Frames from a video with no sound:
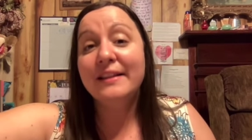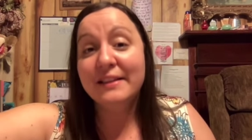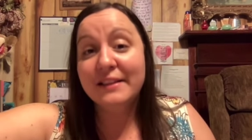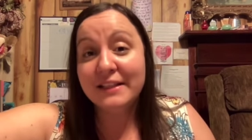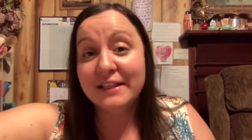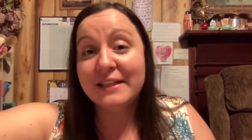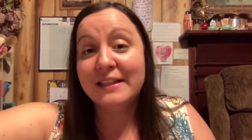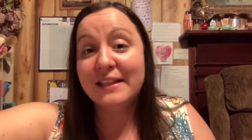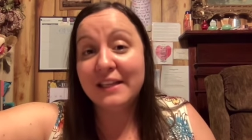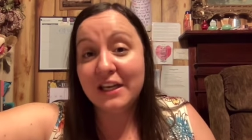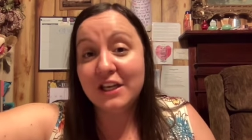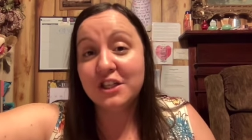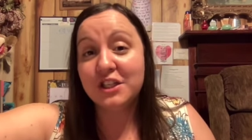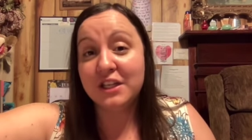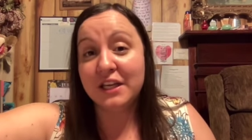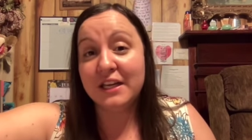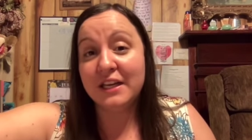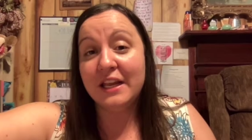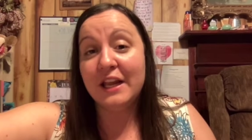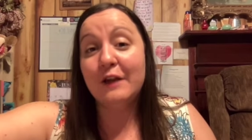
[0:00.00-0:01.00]

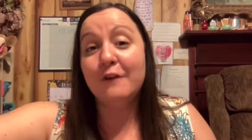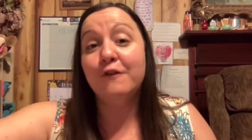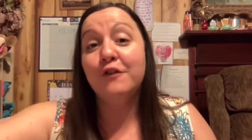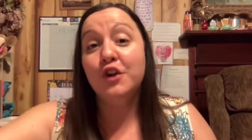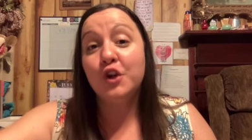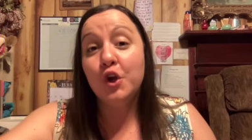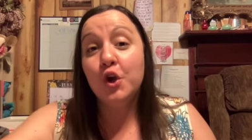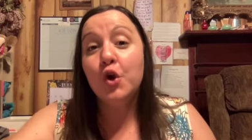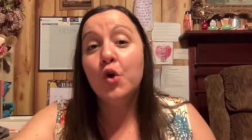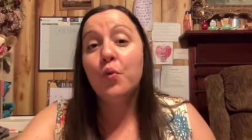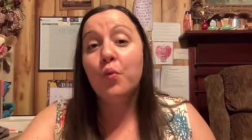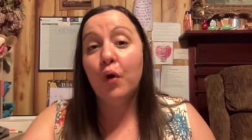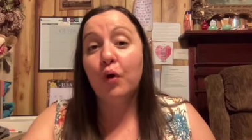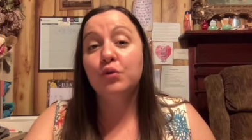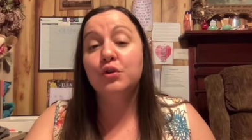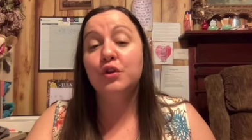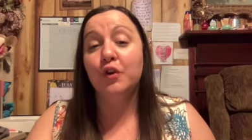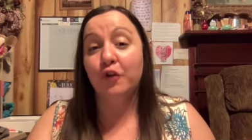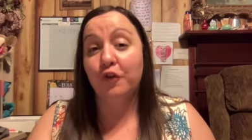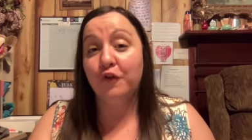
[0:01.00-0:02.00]
decision if you
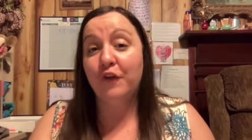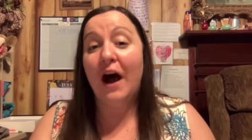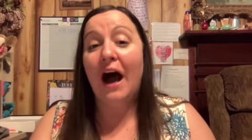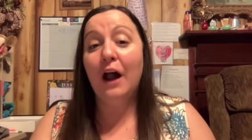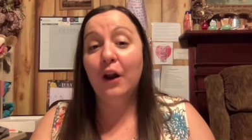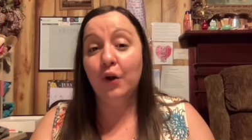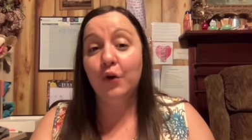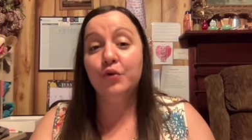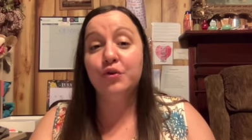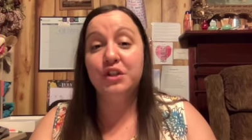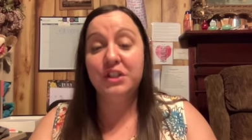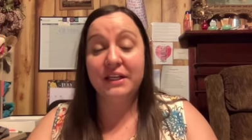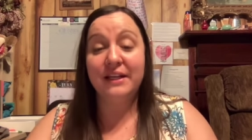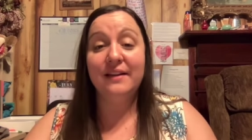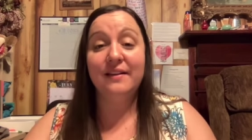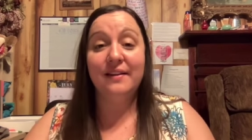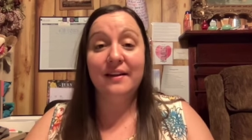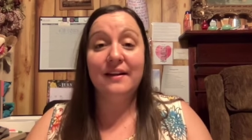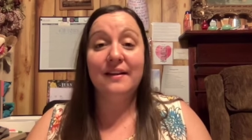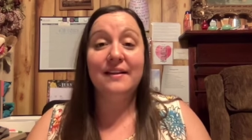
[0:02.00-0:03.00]
want to follow
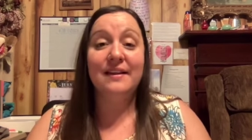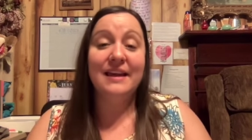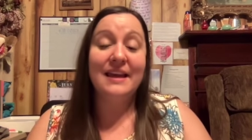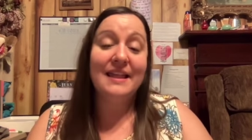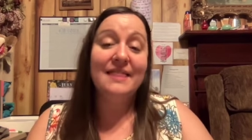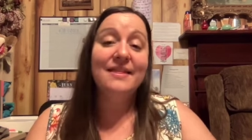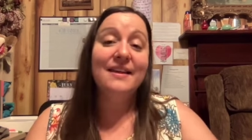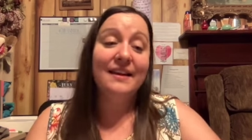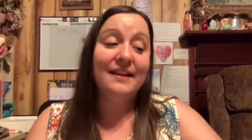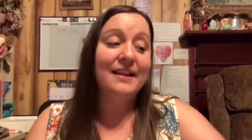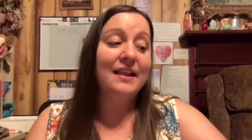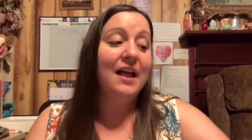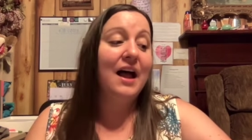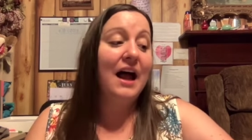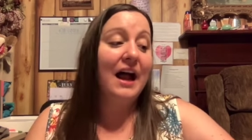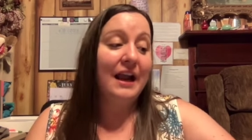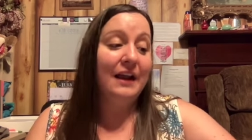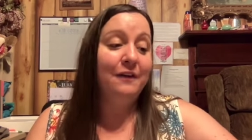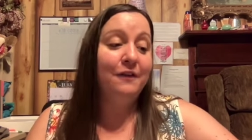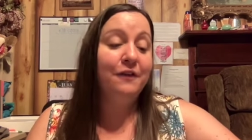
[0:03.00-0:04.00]
Jesus in this
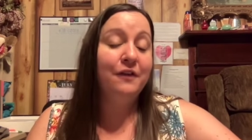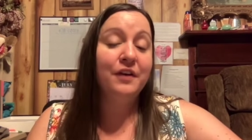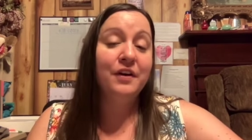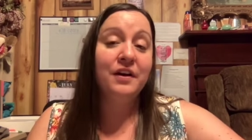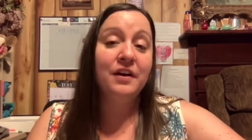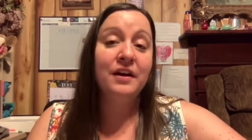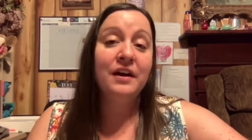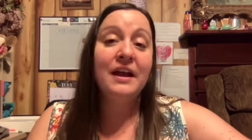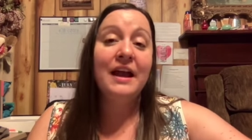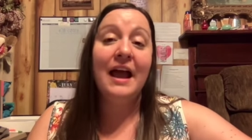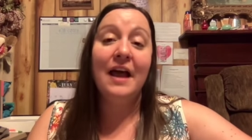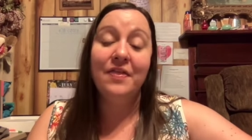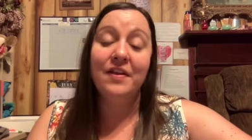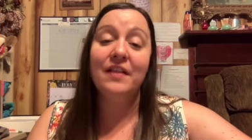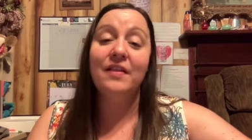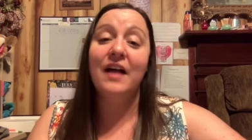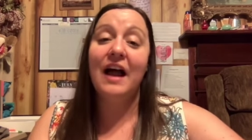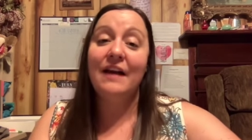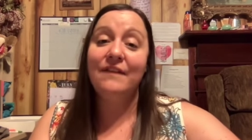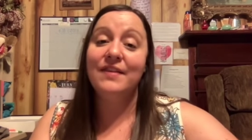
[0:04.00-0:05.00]
life and the
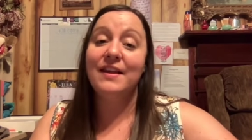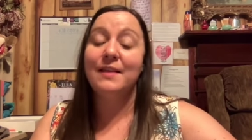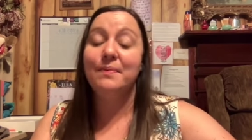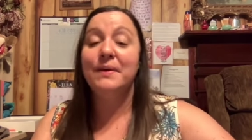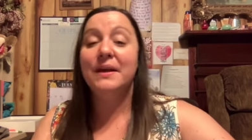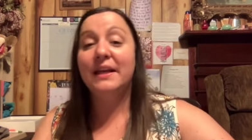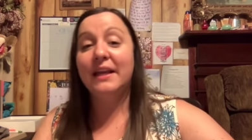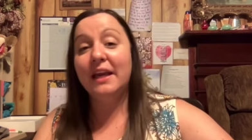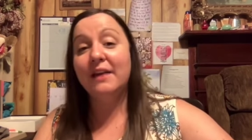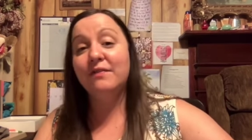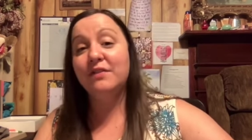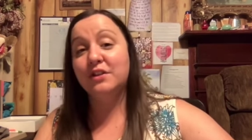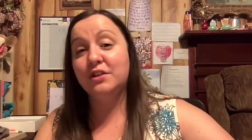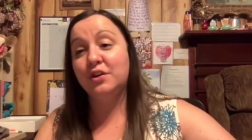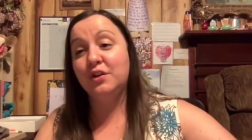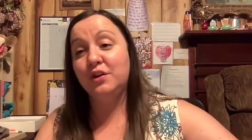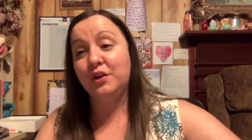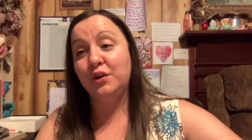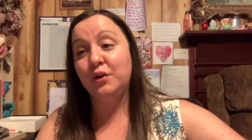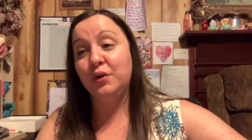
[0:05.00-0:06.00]
life that's been given
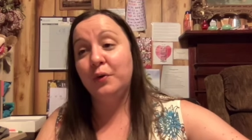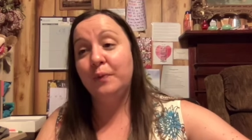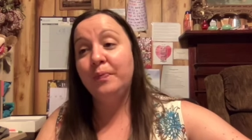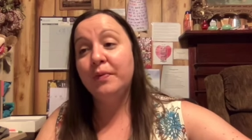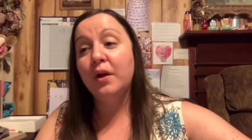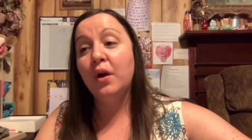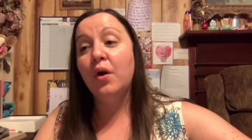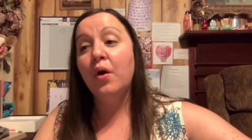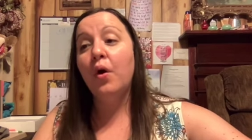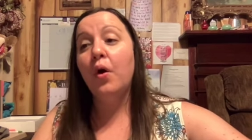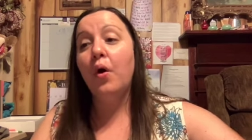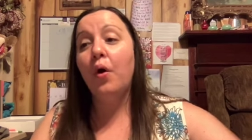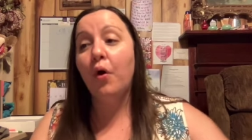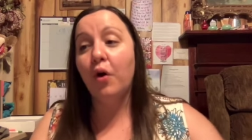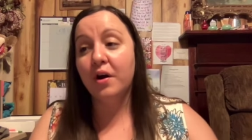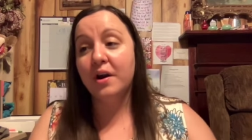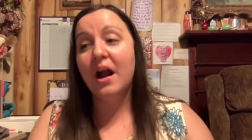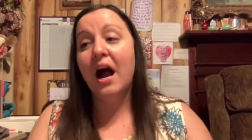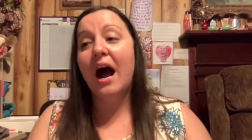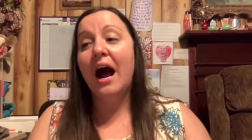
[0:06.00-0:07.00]
to you or
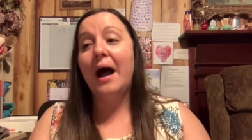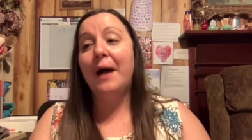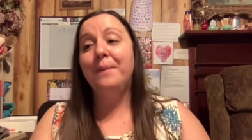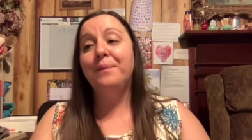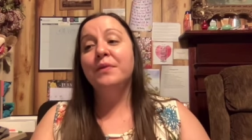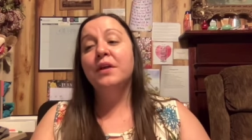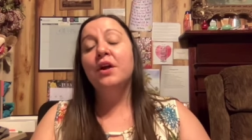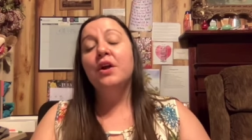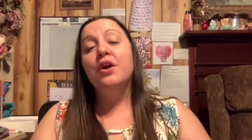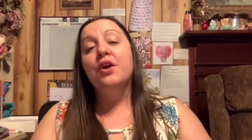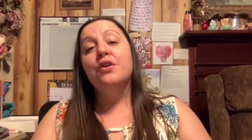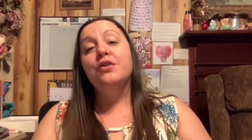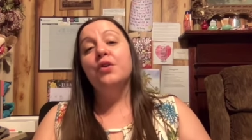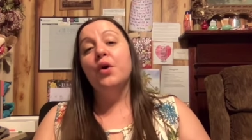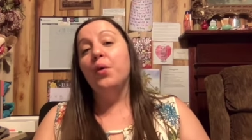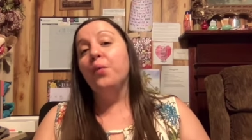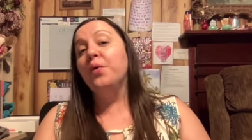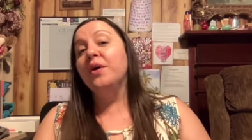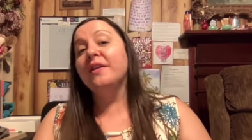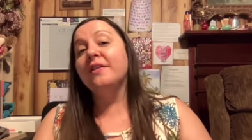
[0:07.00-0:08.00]
not. So,
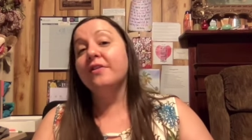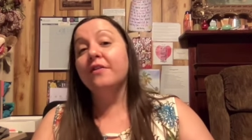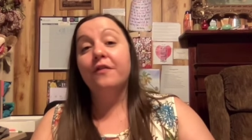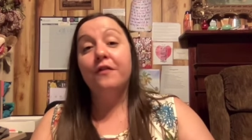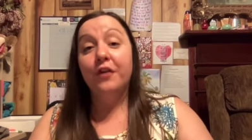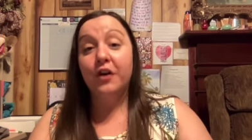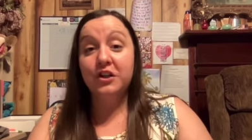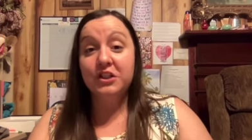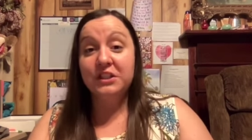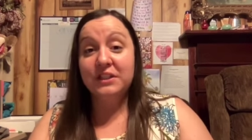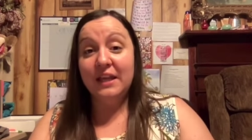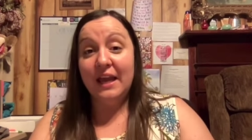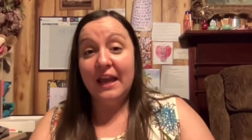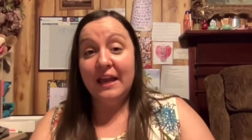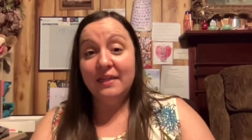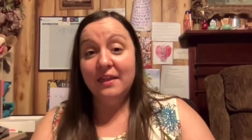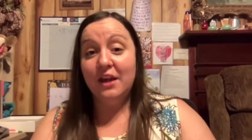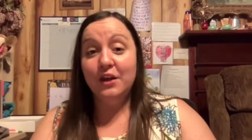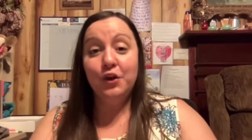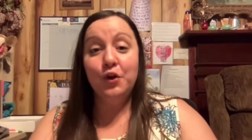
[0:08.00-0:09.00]
what's the first
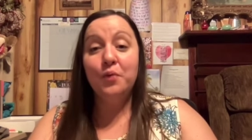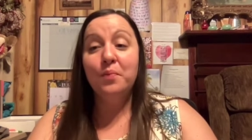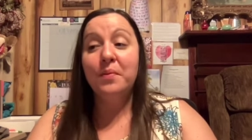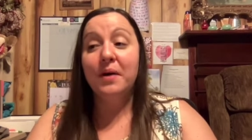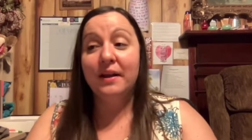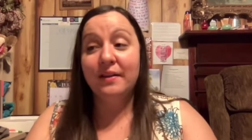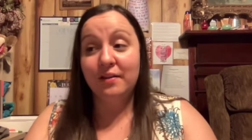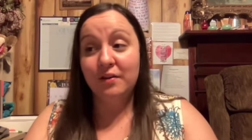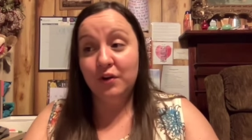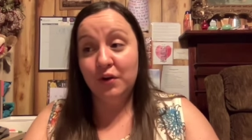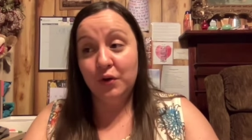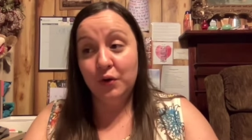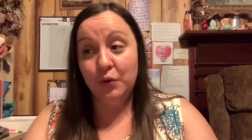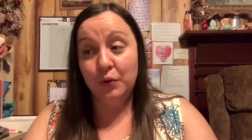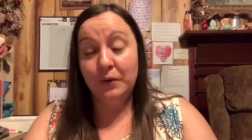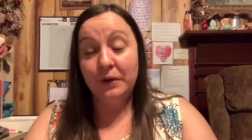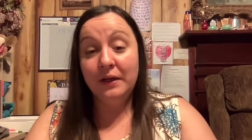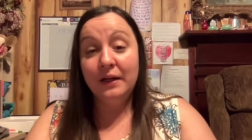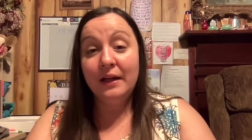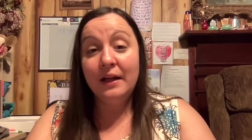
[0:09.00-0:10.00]
thing that you must do?
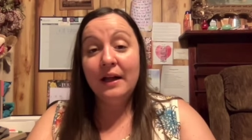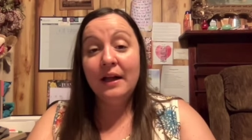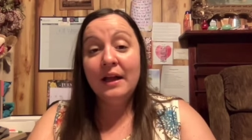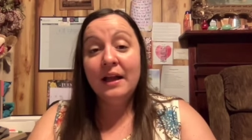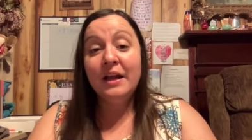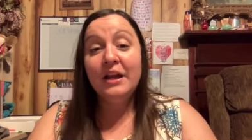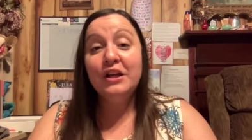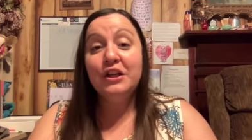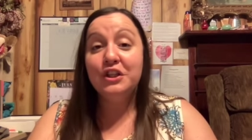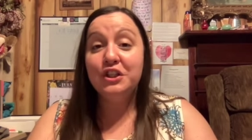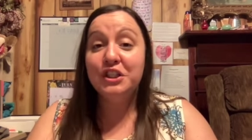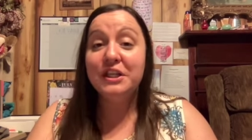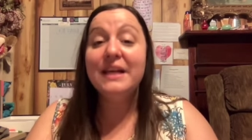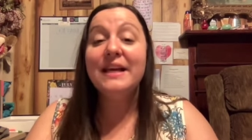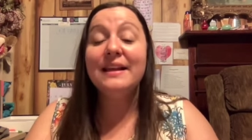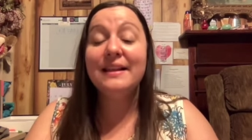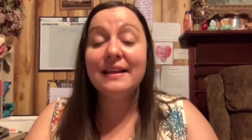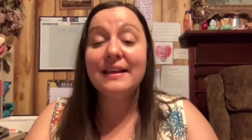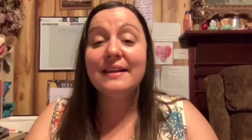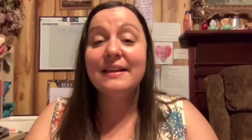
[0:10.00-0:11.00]

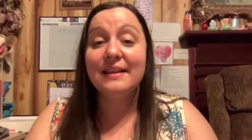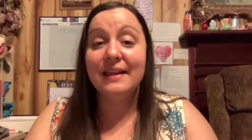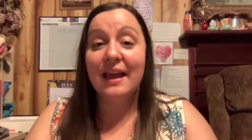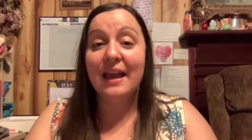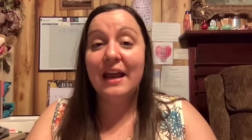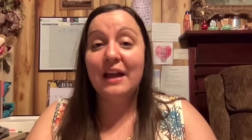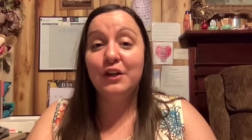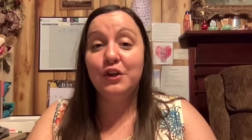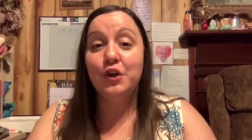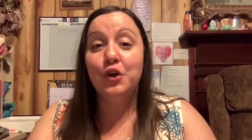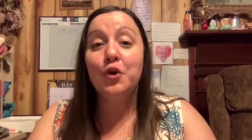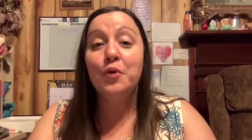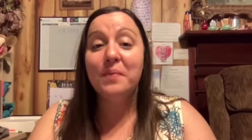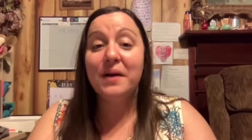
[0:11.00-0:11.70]
Jesus said, You